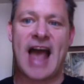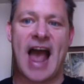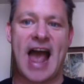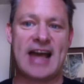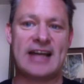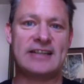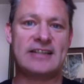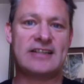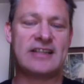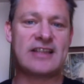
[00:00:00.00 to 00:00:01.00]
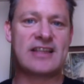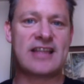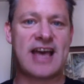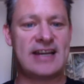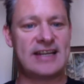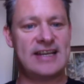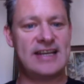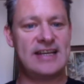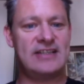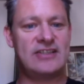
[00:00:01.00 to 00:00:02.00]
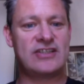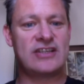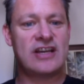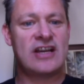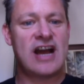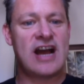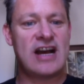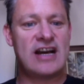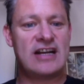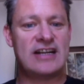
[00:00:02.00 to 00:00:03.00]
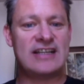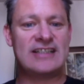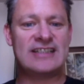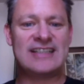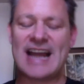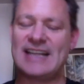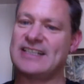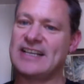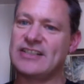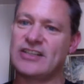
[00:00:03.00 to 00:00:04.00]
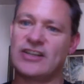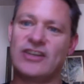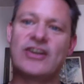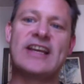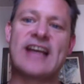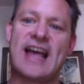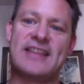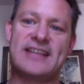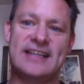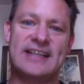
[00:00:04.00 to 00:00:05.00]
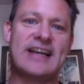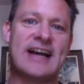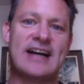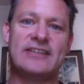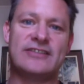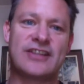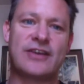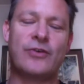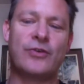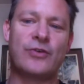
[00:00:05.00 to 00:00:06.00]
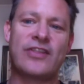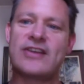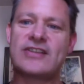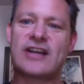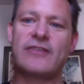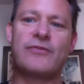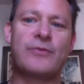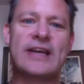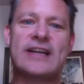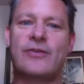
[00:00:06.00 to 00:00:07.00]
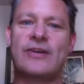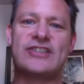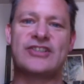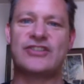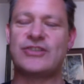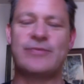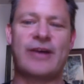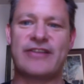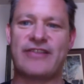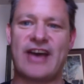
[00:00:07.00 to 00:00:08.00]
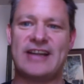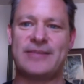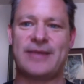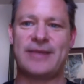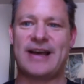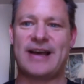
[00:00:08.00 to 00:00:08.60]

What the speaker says: And that is an analysis and looking at the Incal. So all of those kind of weird questions you might have had about